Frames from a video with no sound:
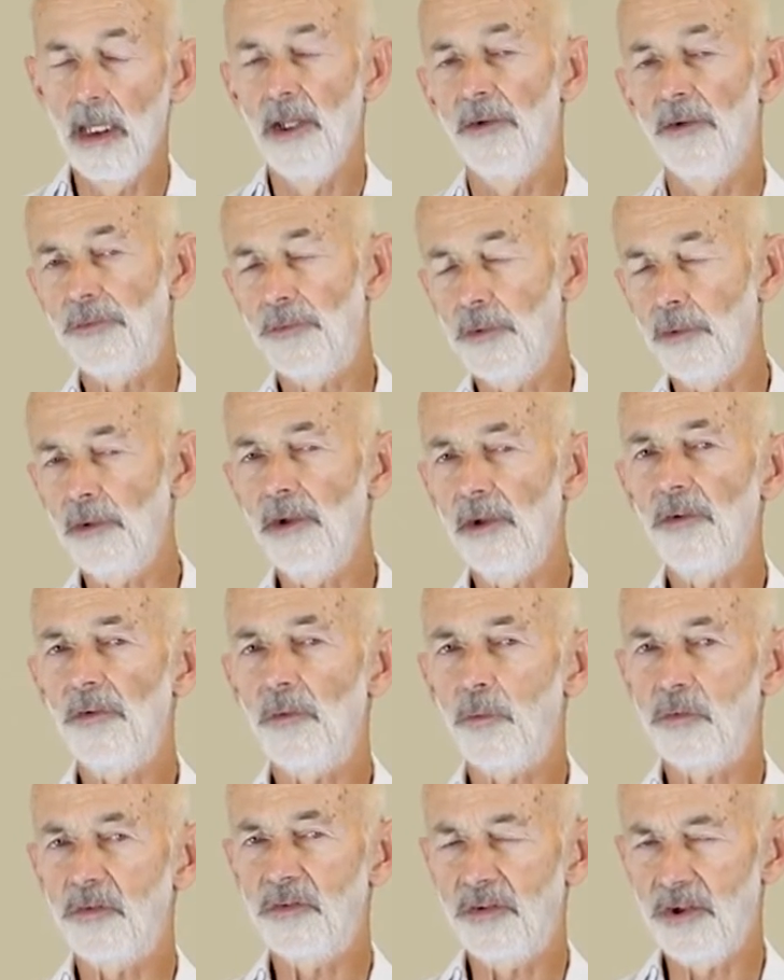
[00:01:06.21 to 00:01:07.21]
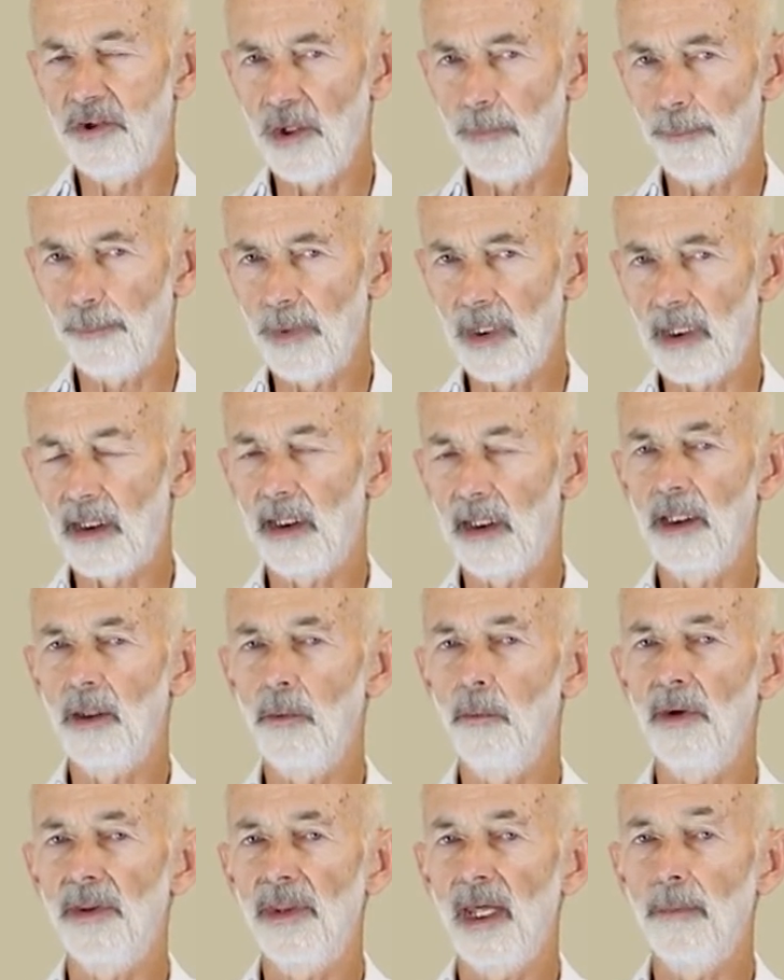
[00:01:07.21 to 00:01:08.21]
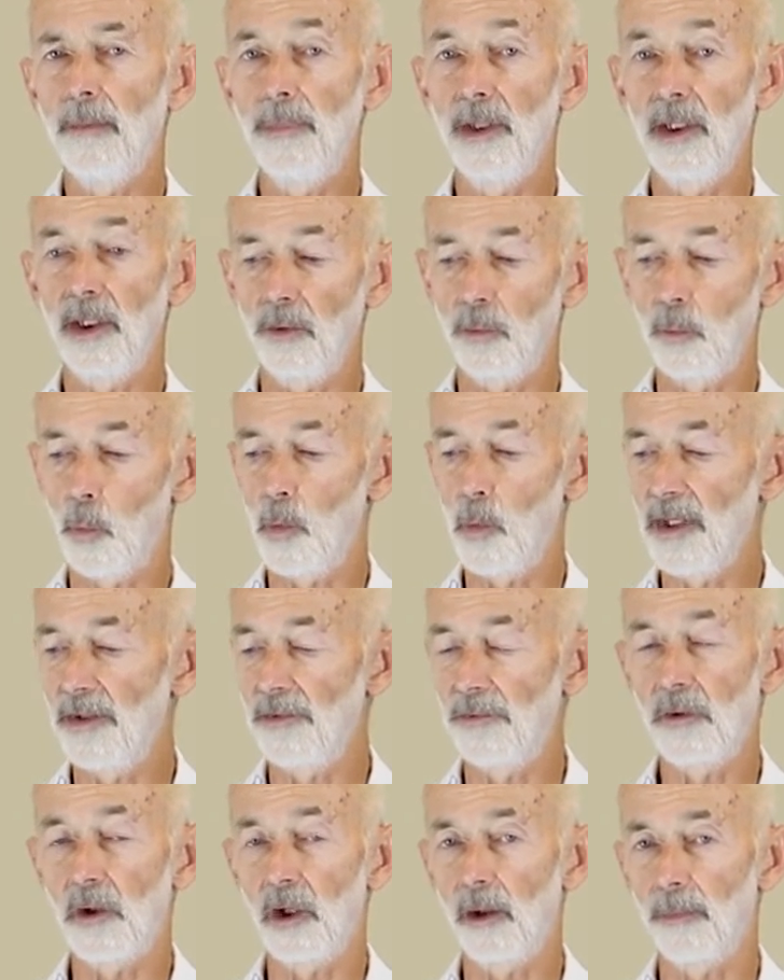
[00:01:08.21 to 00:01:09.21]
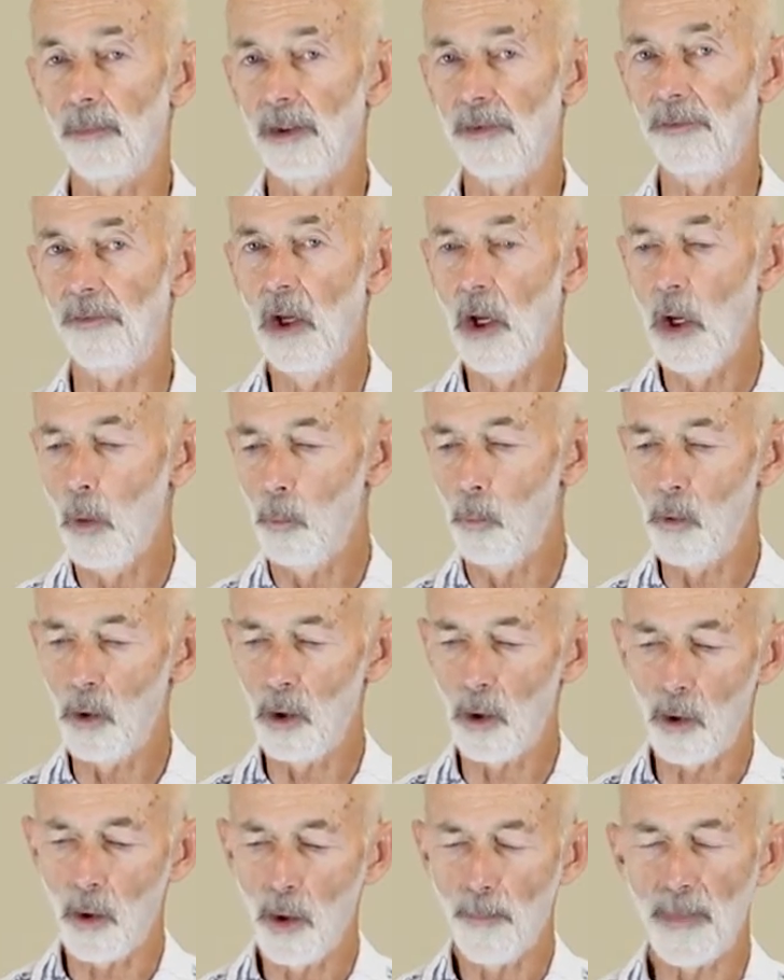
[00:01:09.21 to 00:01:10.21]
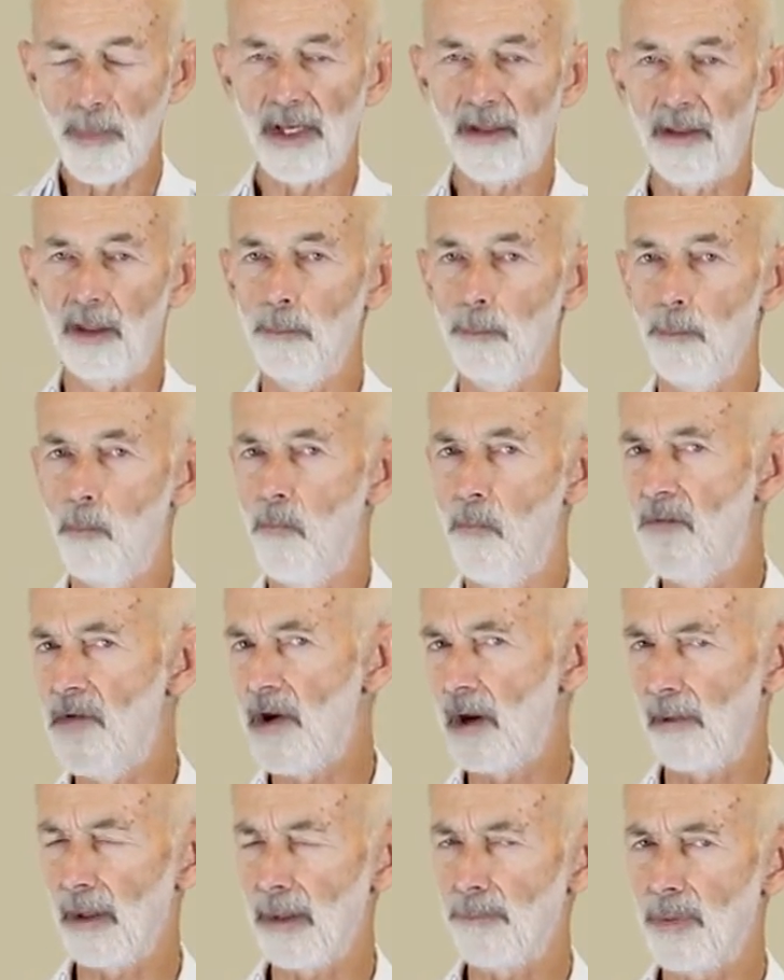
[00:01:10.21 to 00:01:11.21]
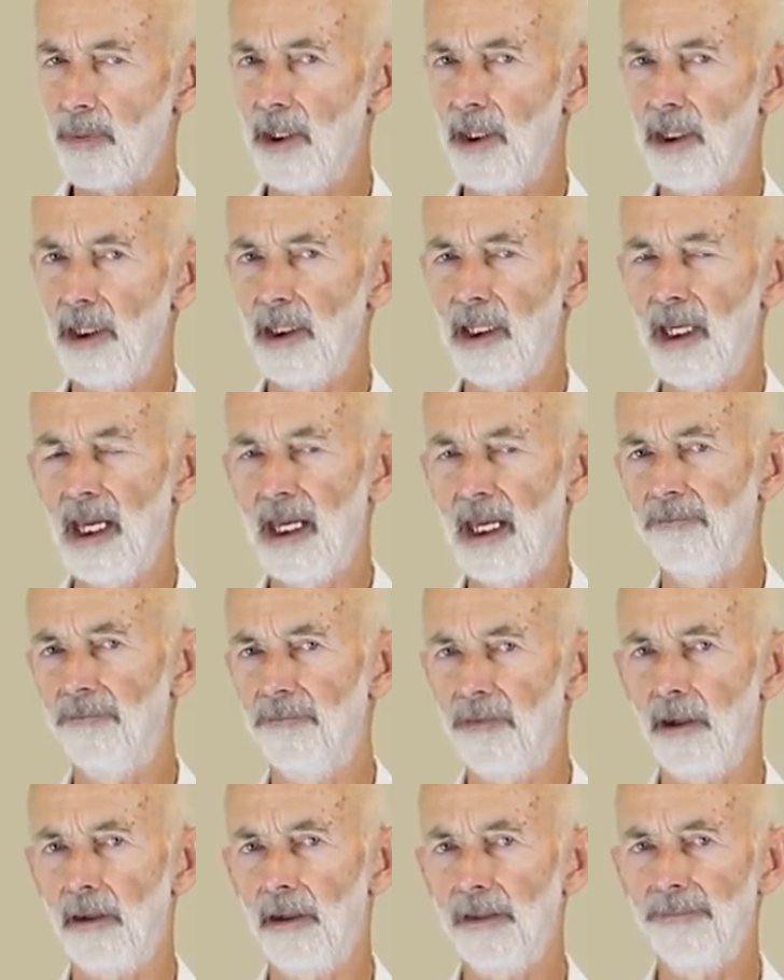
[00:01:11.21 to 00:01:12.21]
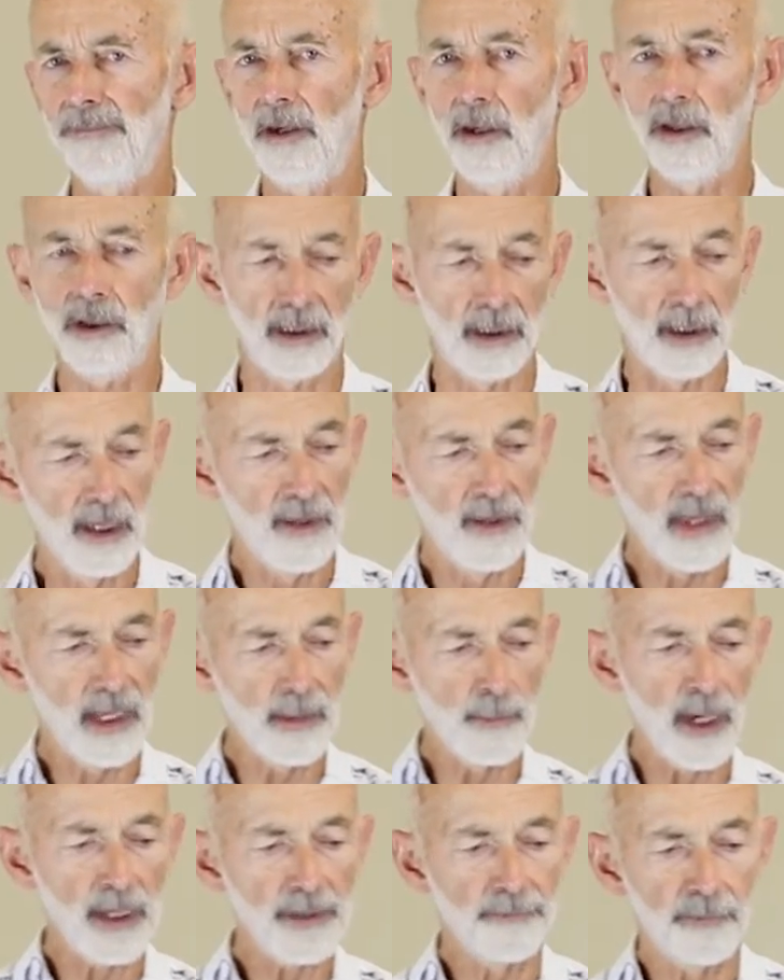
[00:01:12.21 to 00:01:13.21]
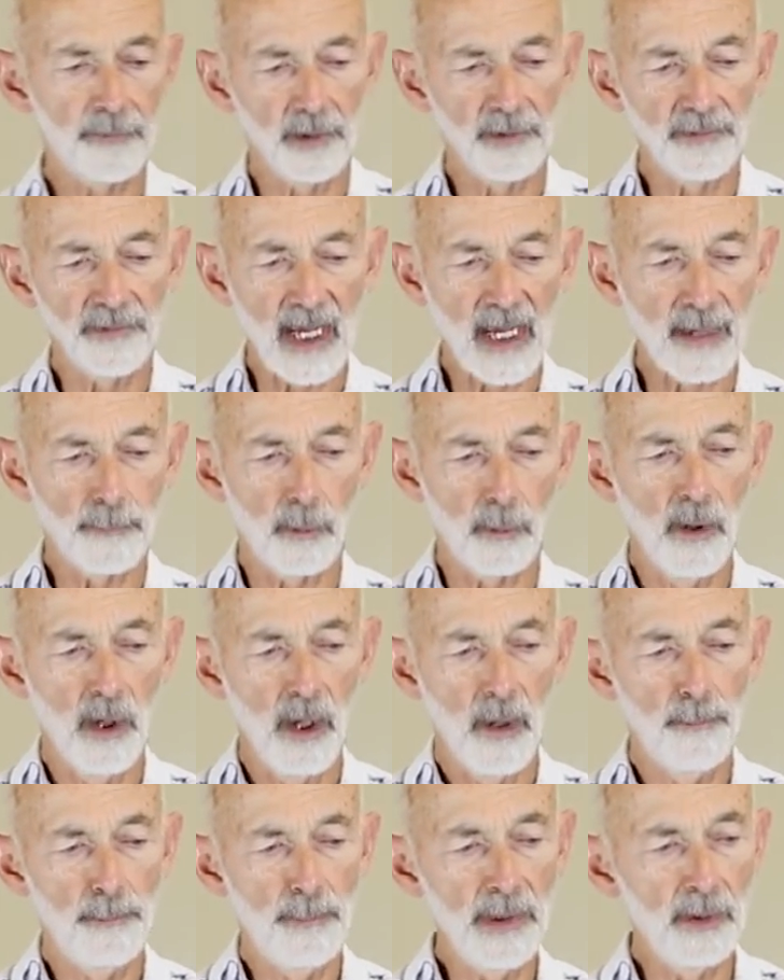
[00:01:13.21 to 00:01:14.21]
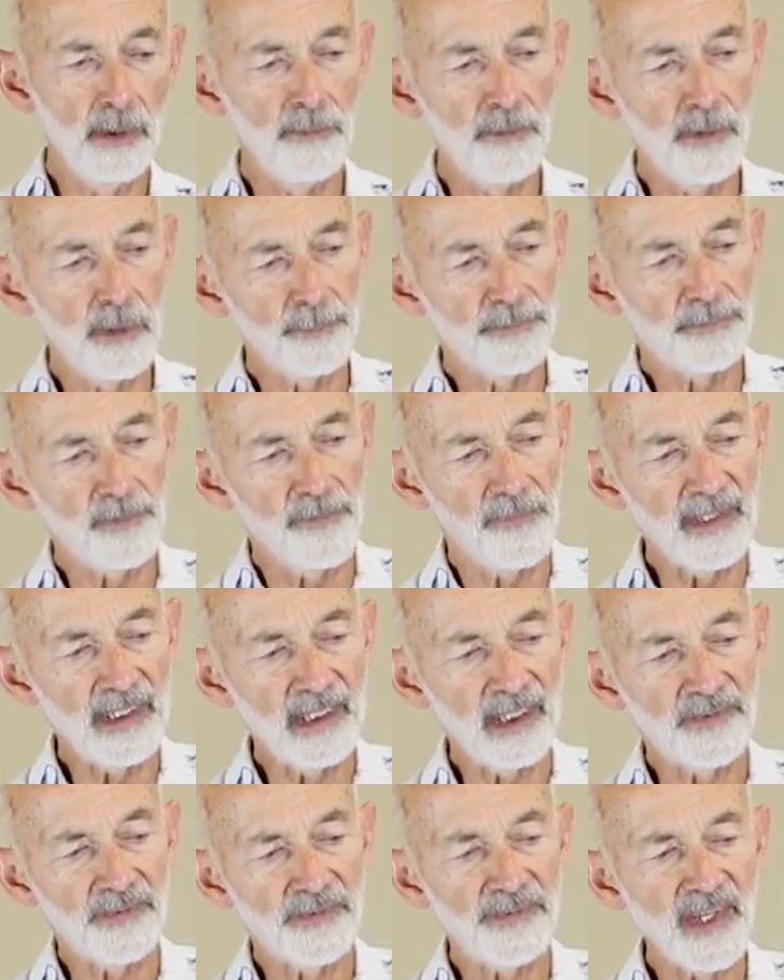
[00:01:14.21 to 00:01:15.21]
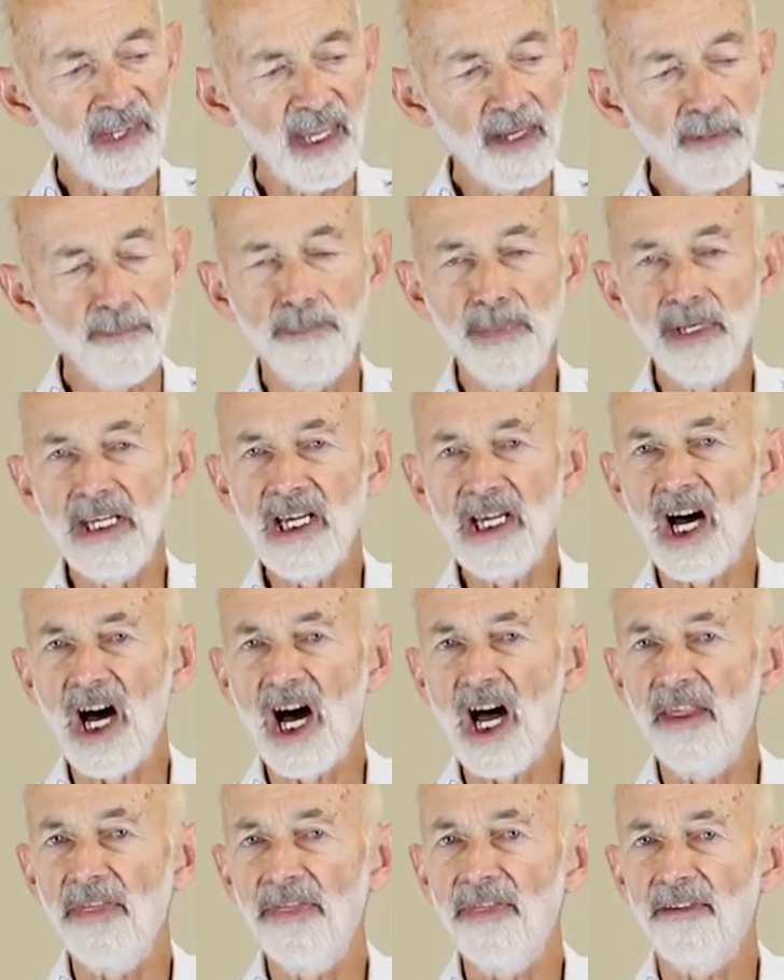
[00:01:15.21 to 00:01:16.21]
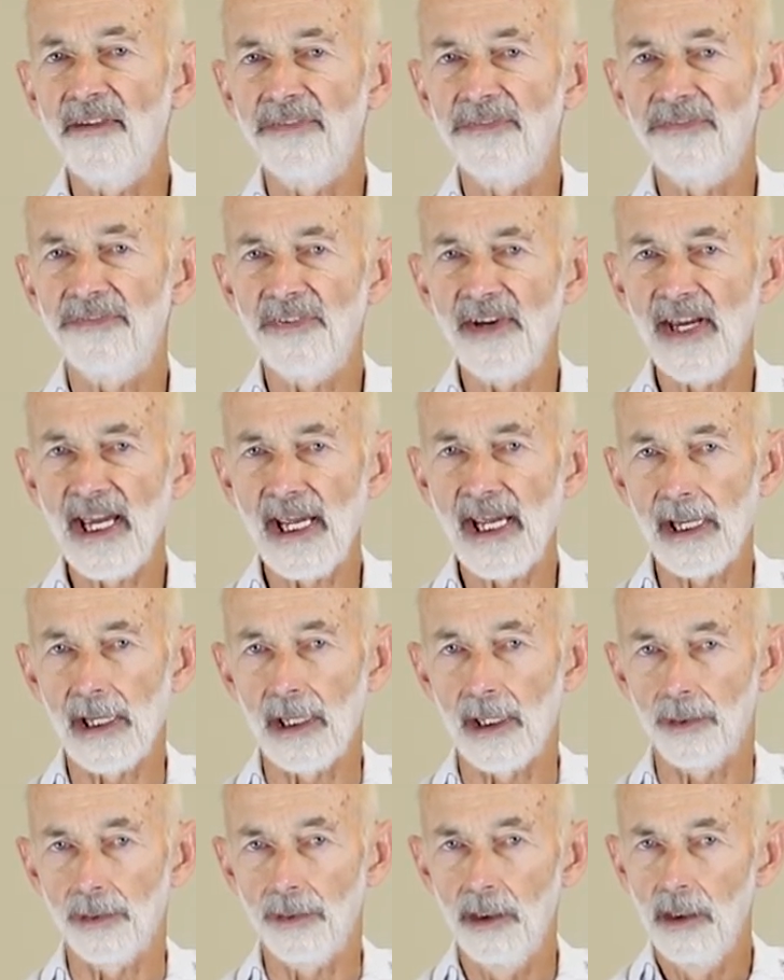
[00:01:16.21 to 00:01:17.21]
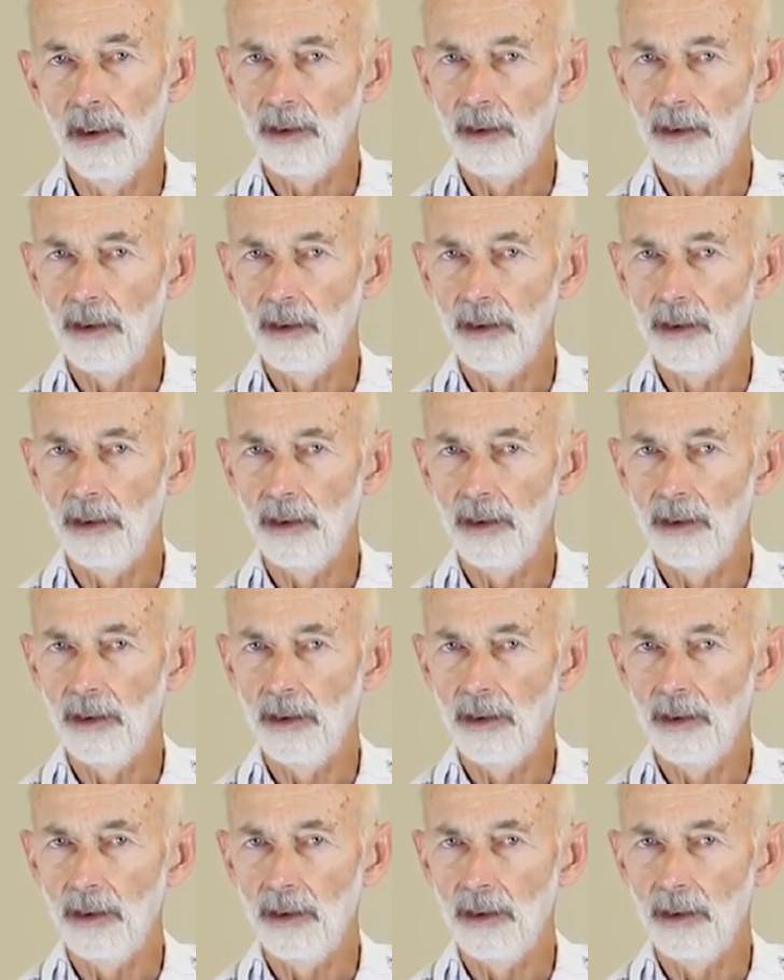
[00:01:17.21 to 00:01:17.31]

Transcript: Students typically, when they build wind turbines, will make them very big and very funky. They might, for example, build them so they extend beyond the fan.